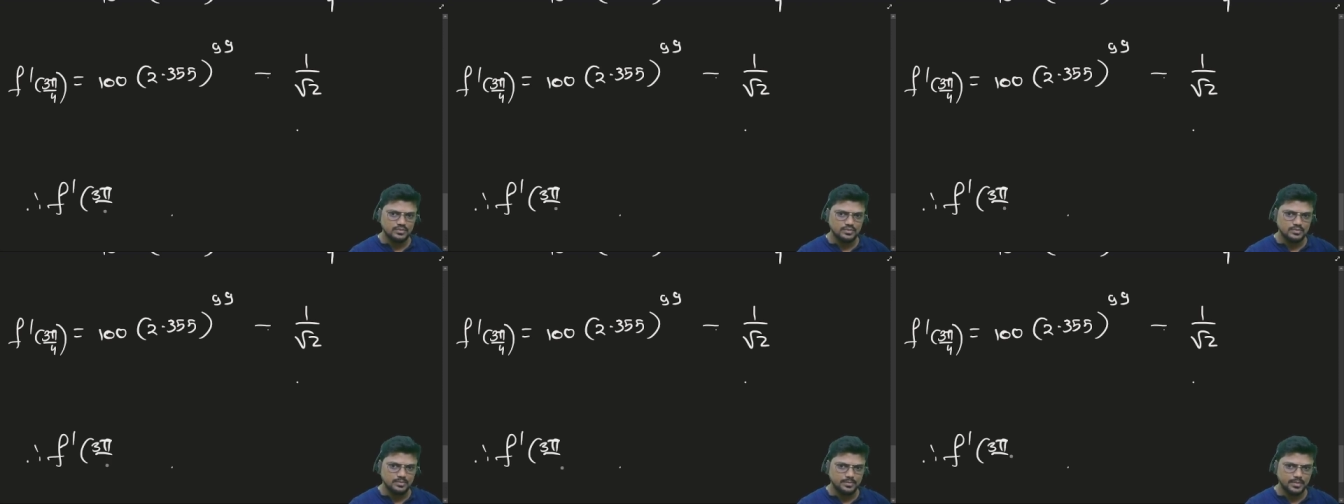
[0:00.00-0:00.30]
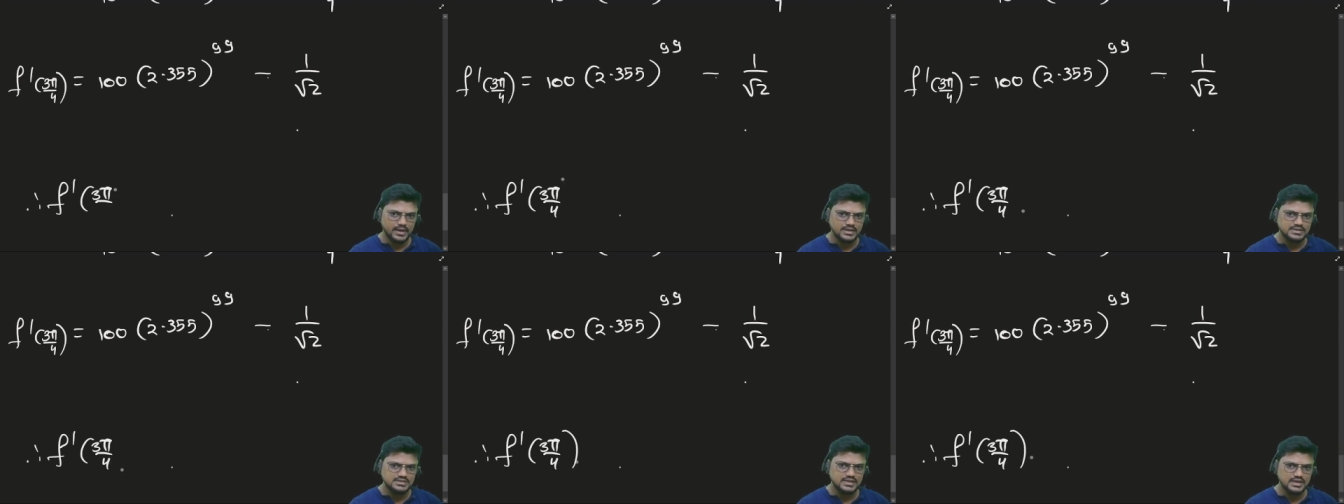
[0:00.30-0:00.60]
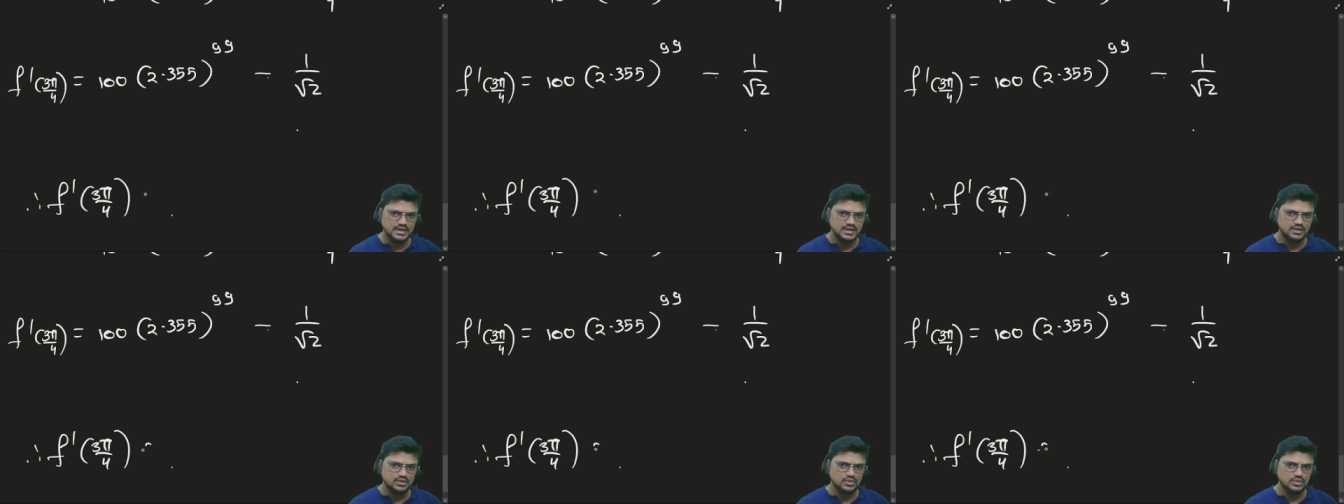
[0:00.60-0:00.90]
by
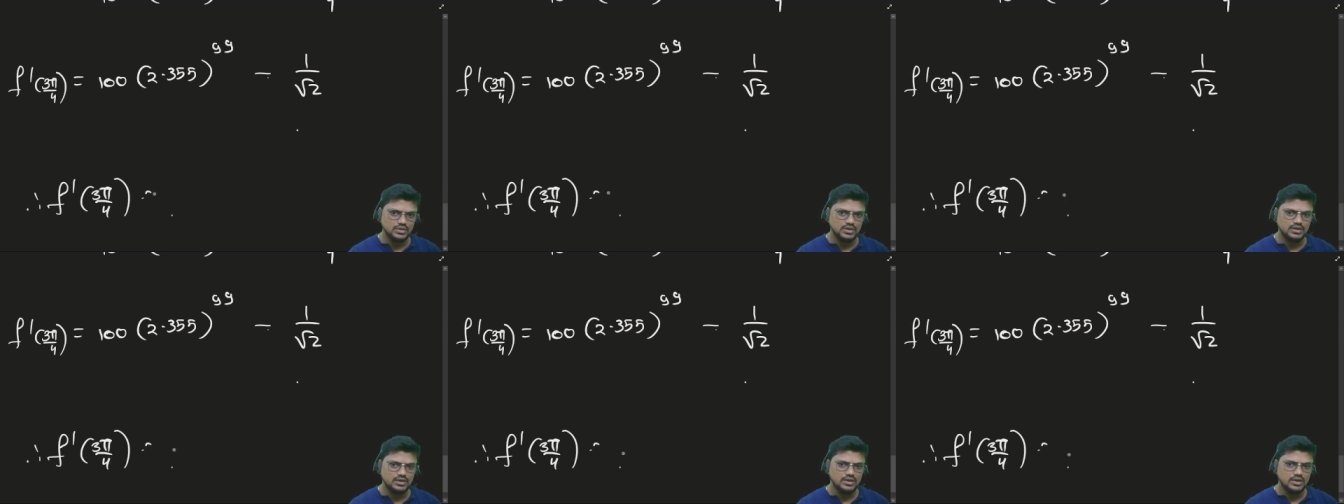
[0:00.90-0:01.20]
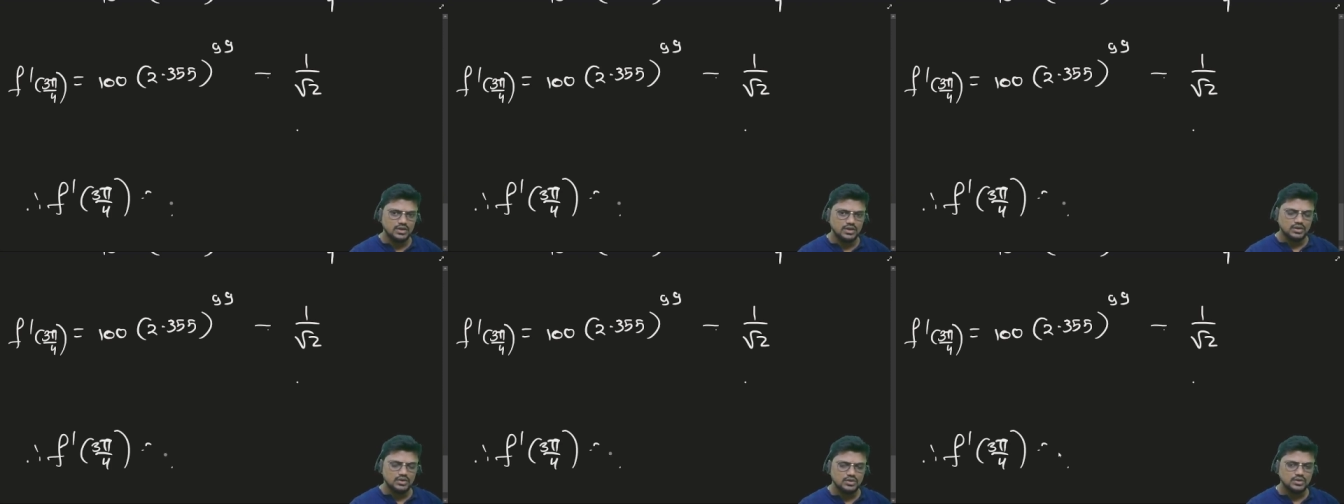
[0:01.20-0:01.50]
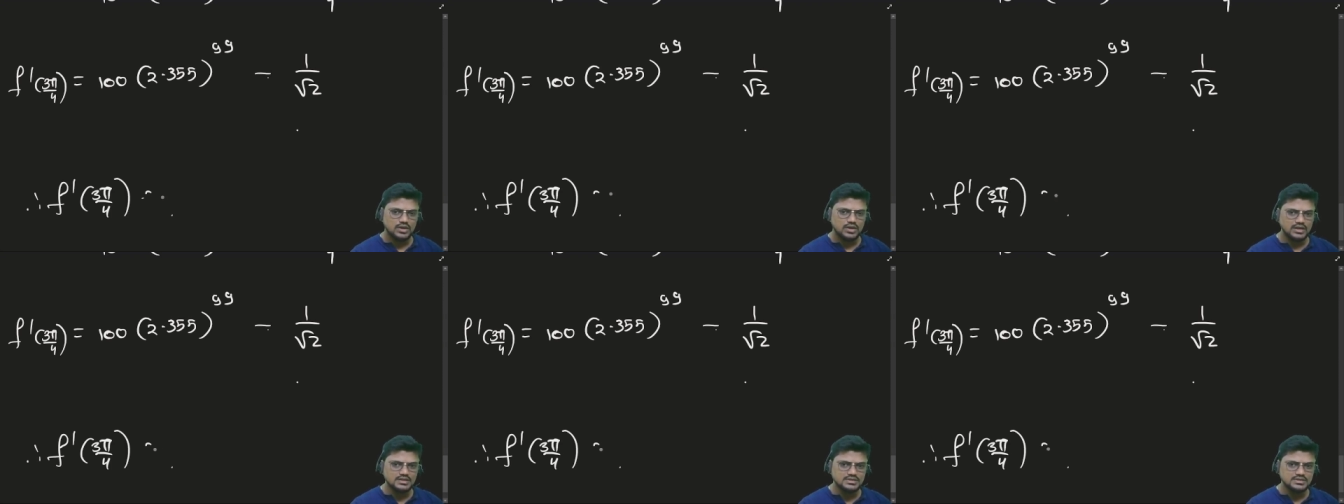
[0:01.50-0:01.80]
seeing to it, you
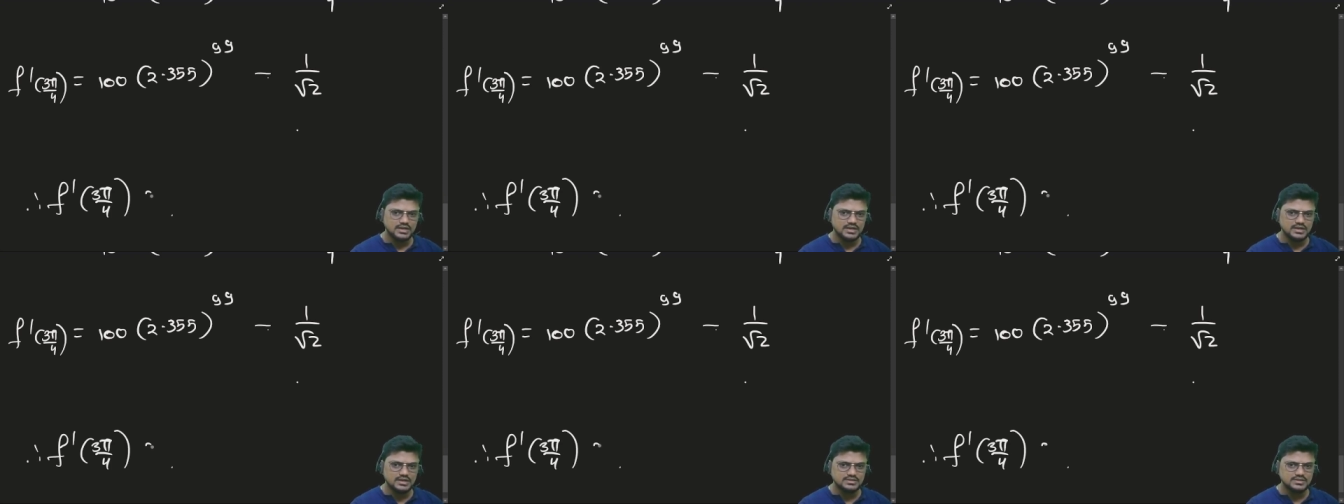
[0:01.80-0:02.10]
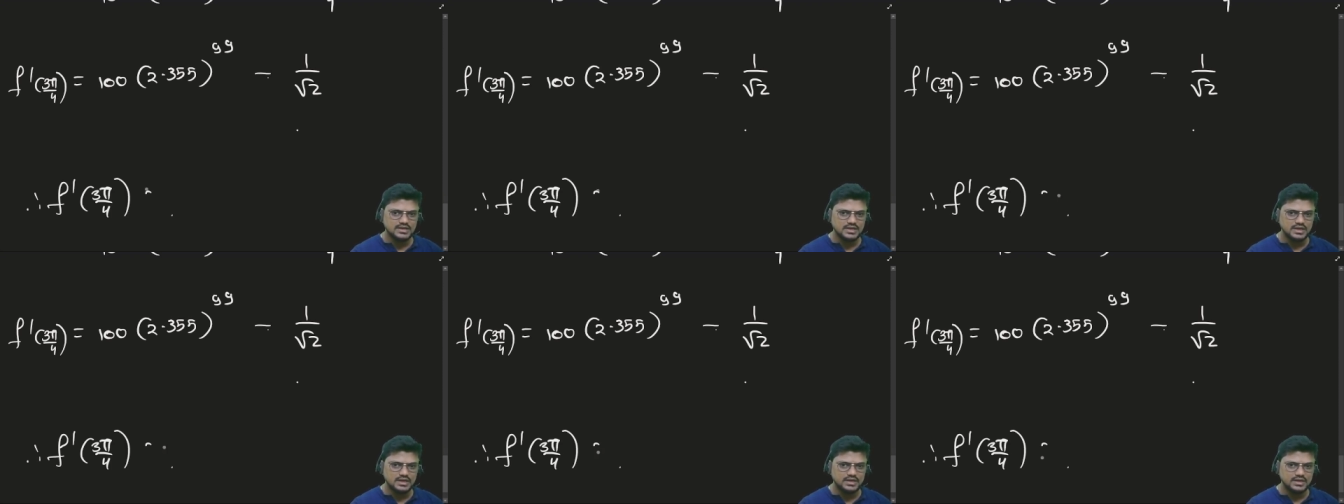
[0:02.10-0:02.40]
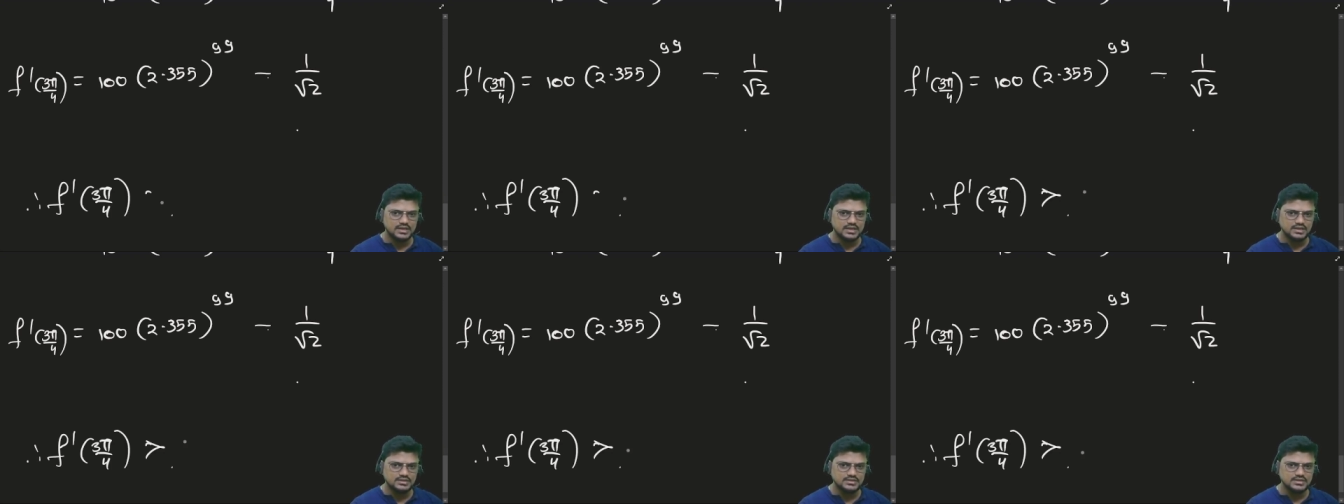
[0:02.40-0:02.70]
can say it is
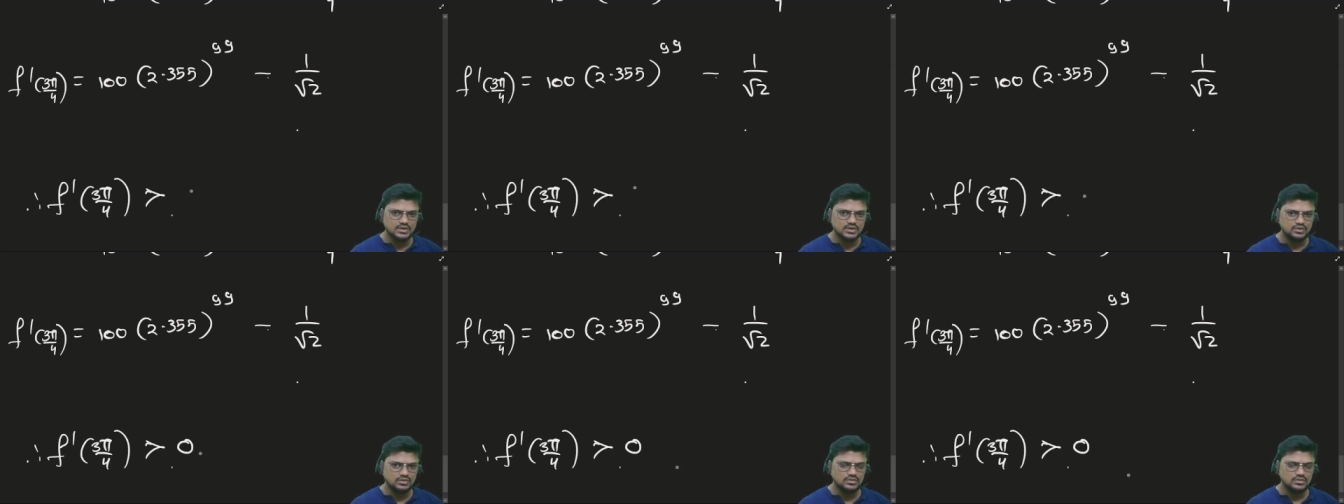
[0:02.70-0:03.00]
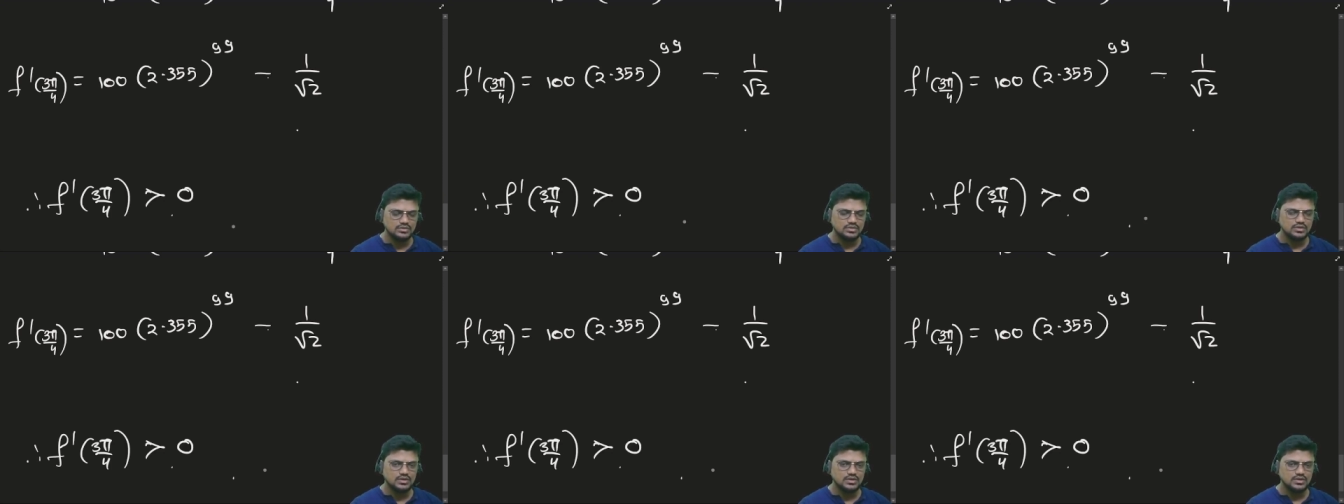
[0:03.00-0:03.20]
greater than 0.